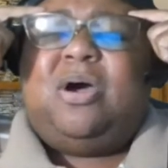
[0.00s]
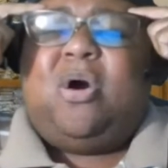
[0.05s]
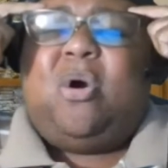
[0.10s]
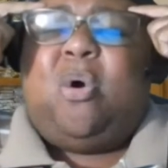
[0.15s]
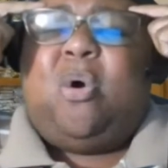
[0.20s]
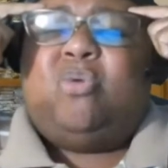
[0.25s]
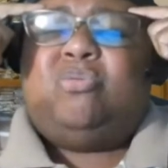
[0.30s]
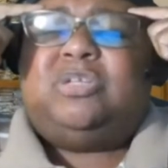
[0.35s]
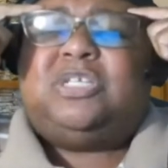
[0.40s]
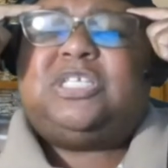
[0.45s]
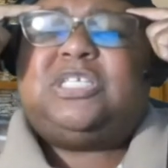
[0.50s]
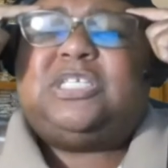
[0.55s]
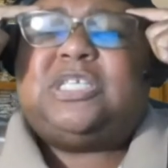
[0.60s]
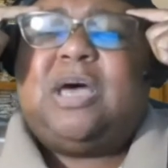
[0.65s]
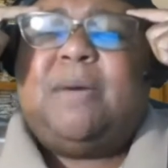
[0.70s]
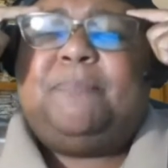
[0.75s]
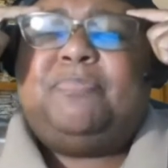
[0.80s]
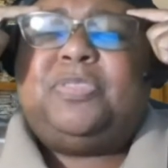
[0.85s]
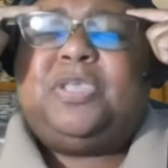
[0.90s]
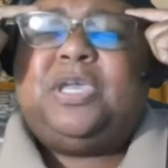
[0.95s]
on
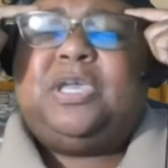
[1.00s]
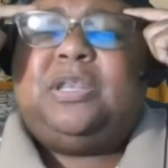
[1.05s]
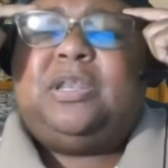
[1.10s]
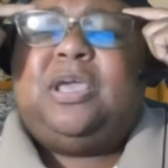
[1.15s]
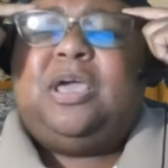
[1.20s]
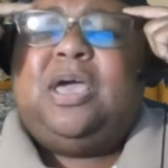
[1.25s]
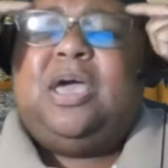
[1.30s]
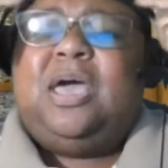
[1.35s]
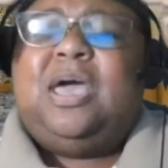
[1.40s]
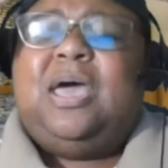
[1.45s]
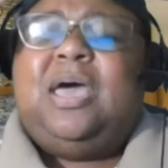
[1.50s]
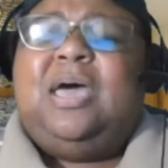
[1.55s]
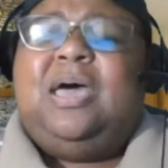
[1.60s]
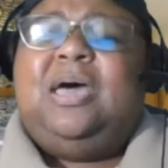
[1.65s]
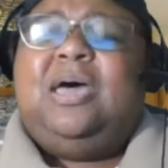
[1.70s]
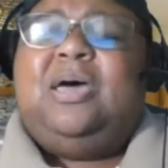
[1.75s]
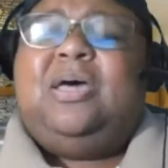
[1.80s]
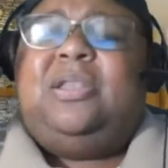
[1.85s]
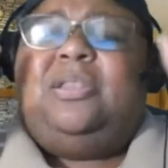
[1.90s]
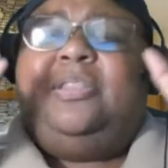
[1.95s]
something
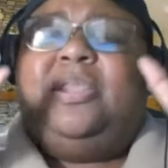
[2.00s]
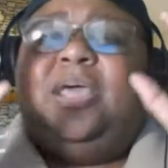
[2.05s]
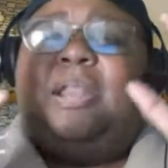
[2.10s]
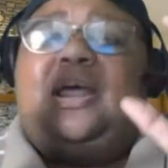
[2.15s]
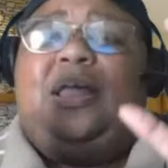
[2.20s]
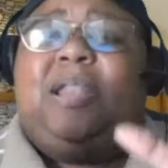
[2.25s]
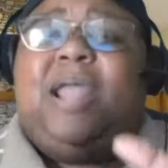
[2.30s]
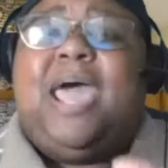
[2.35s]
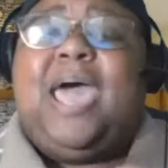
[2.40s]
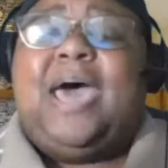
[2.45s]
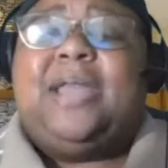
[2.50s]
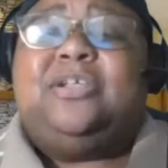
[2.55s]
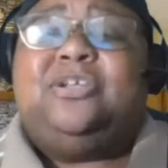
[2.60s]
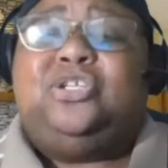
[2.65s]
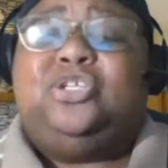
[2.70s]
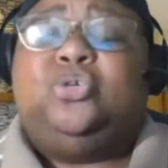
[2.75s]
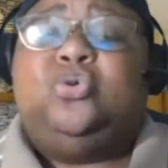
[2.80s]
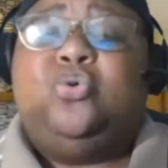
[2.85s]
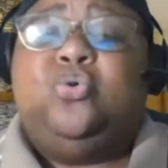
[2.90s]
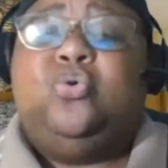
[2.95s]
that an
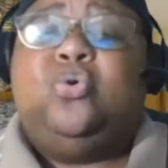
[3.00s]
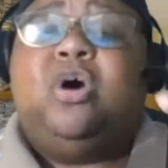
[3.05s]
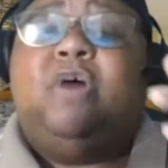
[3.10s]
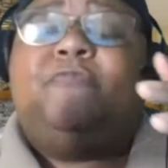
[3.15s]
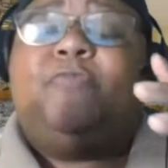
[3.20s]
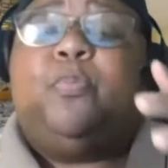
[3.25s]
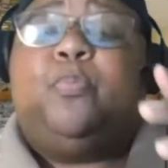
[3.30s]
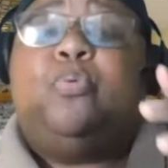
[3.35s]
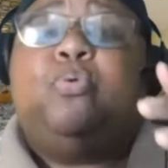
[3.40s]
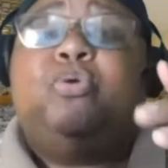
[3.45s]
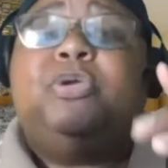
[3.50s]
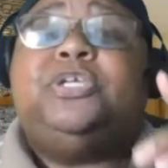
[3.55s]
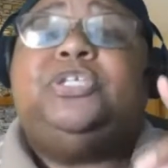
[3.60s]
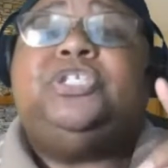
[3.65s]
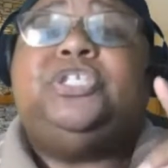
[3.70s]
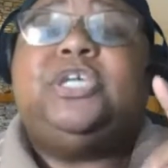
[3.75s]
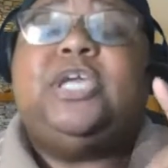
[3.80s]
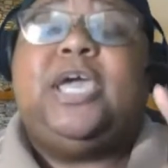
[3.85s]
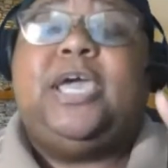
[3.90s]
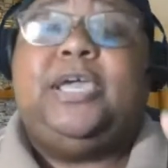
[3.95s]
attitude of
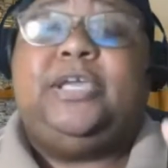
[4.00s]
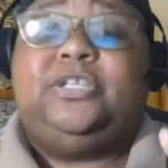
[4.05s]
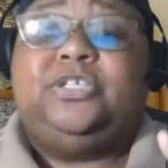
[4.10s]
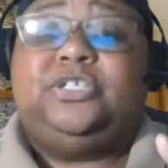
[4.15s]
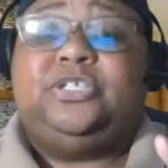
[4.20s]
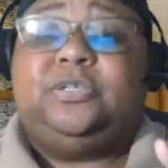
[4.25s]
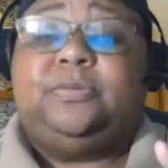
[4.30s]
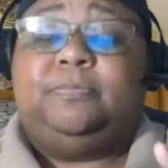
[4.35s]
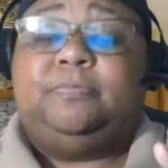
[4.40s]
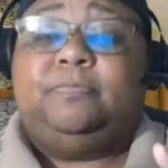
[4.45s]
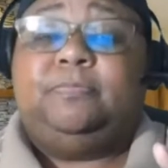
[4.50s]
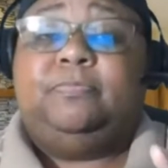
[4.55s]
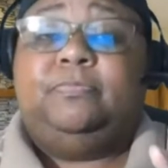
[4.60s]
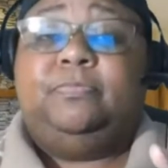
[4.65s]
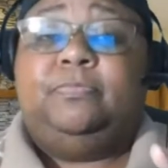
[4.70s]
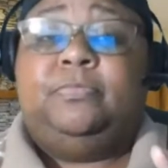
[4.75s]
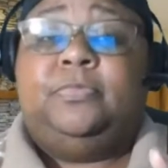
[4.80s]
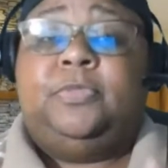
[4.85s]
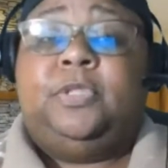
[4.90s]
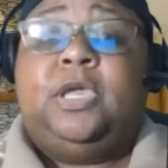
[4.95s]
appreciation,
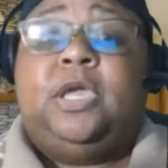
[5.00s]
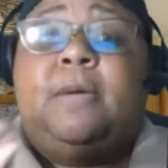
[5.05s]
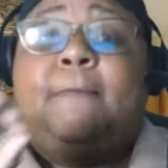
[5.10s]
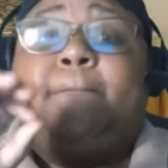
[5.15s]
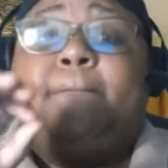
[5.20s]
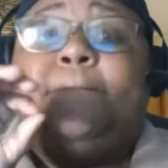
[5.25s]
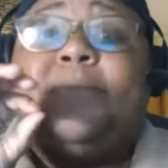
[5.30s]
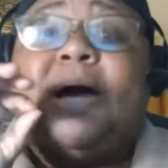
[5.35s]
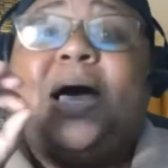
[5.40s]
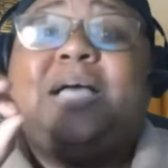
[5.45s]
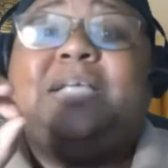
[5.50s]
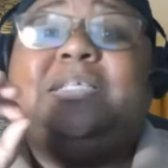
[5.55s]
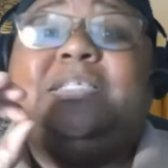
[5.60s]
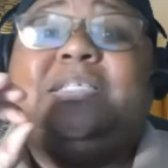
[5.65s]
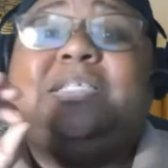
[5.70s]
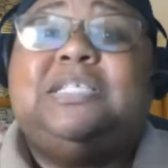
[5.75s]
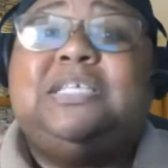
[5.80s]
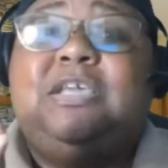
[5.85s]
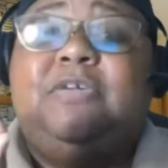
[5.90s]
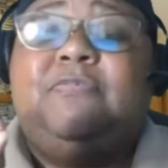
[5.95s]

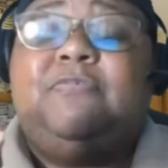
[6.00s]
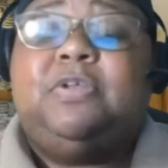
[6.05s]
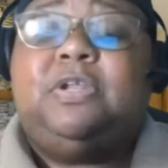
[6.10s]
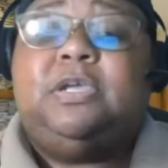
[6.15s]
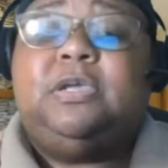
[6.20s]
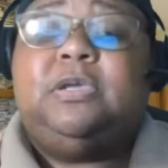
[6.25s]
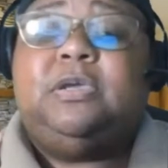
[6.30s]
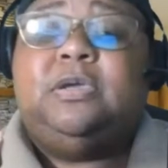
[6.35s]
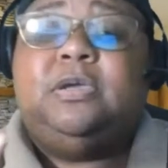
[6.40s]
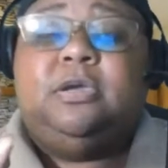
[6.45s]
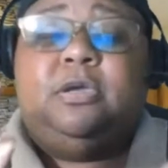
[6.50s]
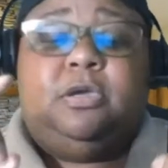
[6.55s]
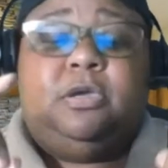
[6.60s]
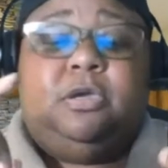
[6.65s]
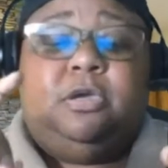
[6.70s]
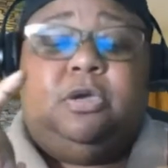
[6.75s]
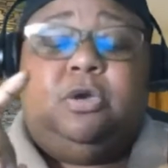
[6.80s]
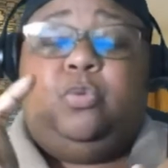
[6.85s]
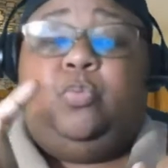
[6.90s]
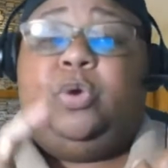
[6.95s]
positivity.
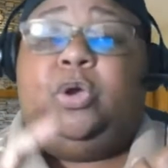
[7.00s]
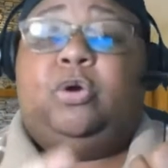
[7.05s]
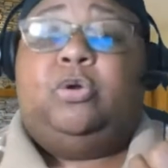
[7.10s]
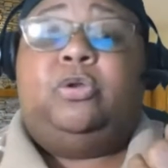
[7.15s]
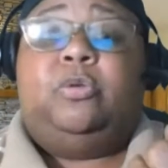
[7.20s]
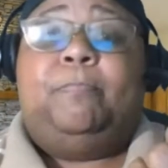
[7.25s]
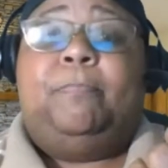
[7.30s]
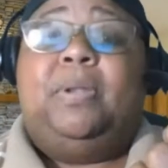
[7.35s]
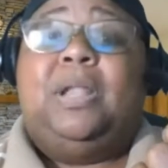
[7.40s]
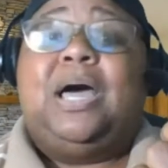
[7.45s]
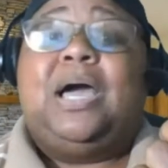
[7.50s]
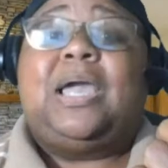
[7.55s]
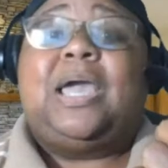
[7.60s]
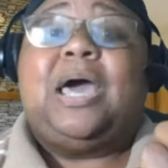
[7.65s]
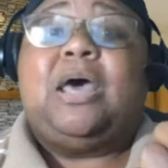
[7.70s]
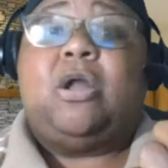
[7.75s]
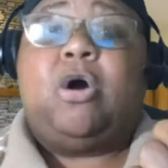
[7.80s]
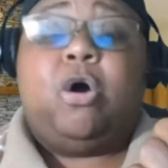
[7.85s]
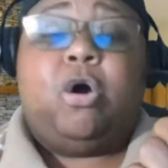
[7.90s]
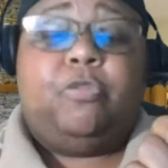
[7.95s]
We're going to block
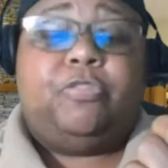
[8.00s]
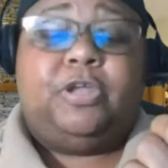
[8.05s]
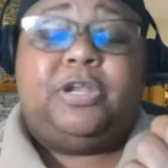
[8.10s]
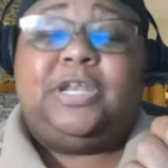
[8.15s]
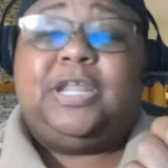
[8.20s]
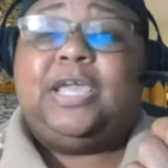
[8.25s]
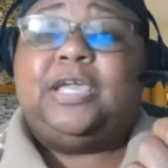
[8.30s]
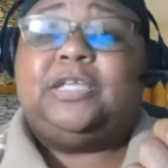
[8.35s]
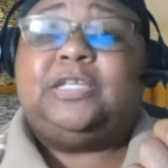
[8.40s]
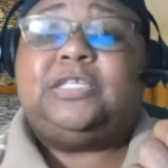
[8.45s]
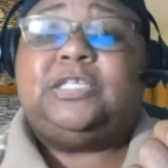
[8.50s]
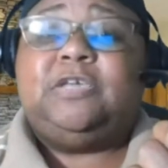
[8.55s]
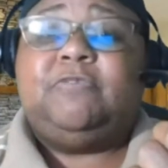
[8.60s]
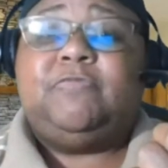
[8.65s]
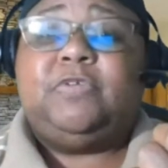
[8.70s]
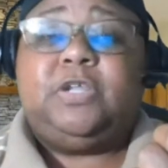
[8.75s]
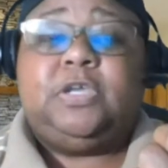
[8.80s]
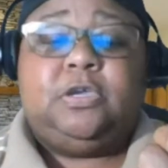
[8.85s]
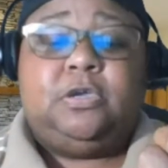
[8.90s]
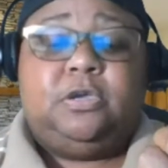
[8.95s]
out all the
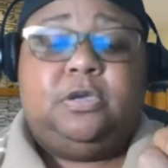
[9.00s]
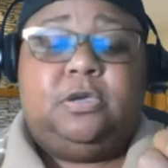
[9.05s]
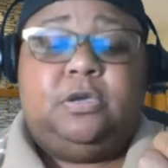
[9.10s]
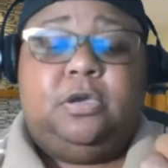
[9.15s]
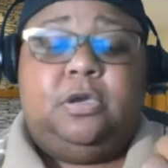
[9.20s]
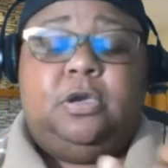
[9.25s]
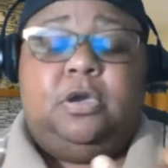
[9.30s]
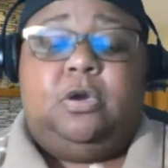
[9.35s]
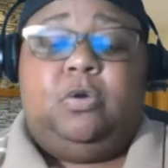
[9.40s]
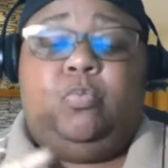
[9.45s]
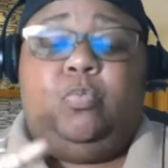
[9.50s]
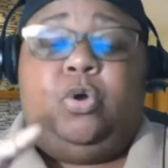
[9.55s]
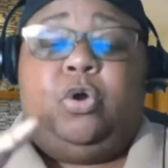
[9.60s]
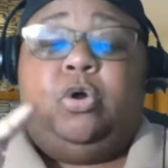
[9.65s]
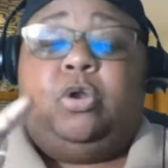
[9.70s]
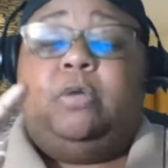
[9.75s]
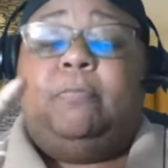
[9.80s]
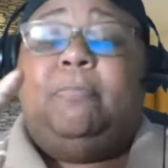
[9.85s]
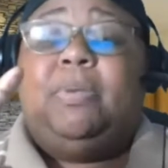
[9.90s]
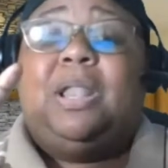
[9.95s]
negativity. We're
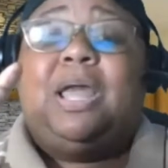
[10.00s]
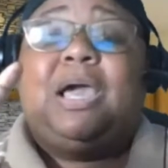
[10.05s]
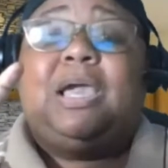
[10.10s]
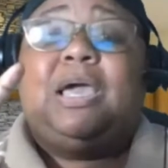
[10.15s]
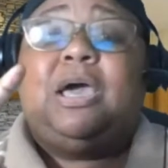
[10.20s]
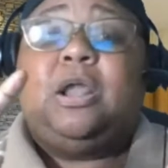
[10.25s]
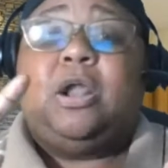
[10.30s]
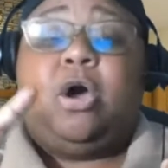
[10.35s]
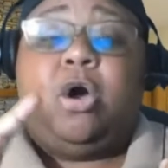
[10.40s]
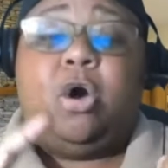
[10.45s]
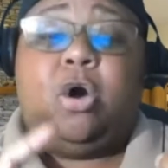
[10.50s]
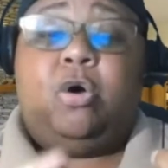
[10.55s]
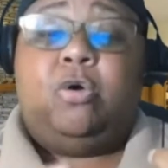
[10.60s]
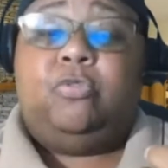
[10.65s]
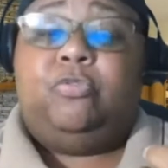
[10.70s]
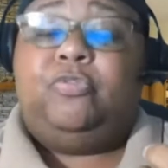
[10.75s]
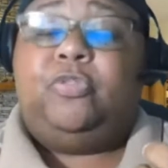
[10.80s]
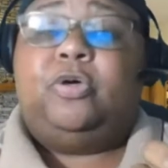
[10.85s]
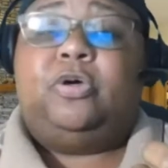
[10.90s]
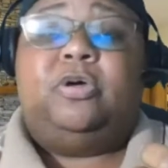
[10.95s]
going to block out all
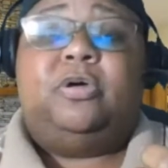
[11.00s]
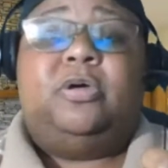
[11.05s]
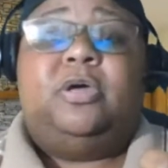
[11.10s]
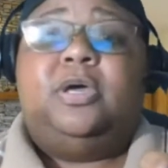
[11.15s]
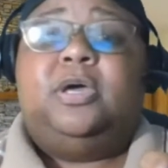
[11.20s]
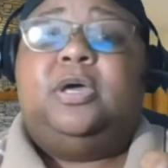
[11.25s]
the